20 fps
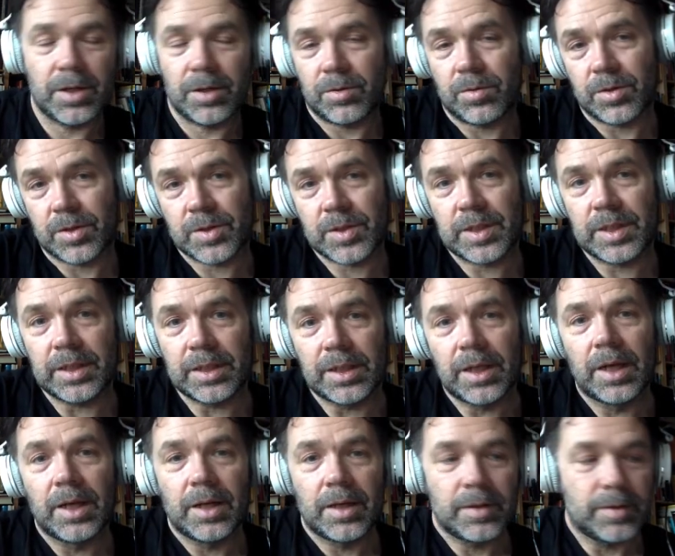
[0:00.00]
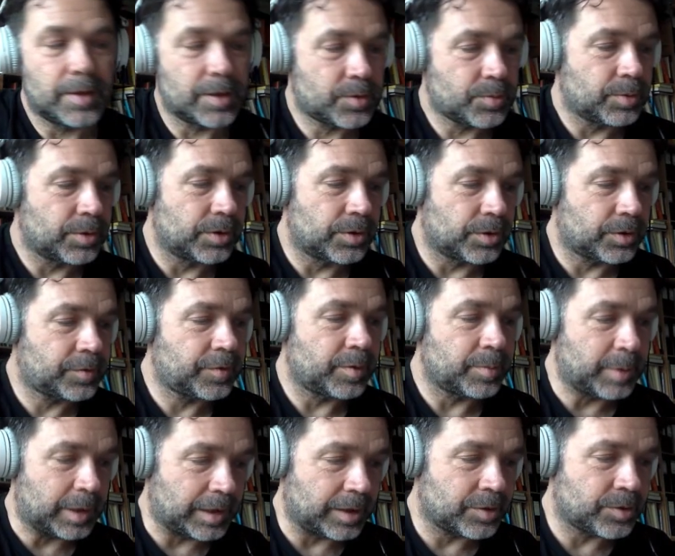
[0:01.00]
or C, this will look
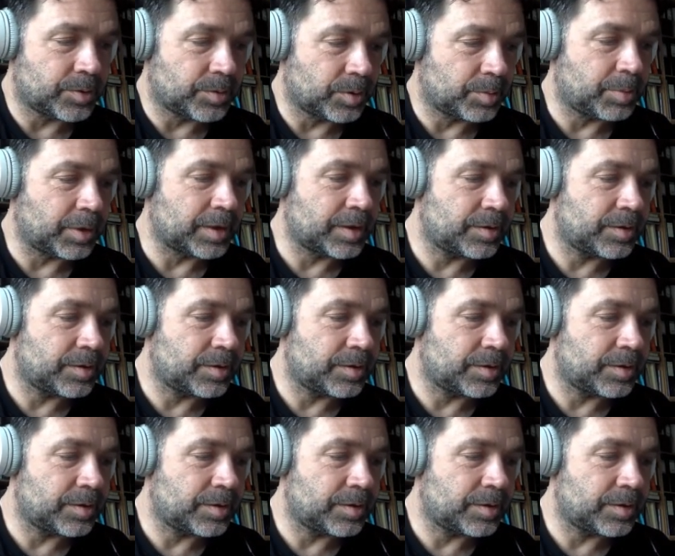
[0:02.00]
familiar to you.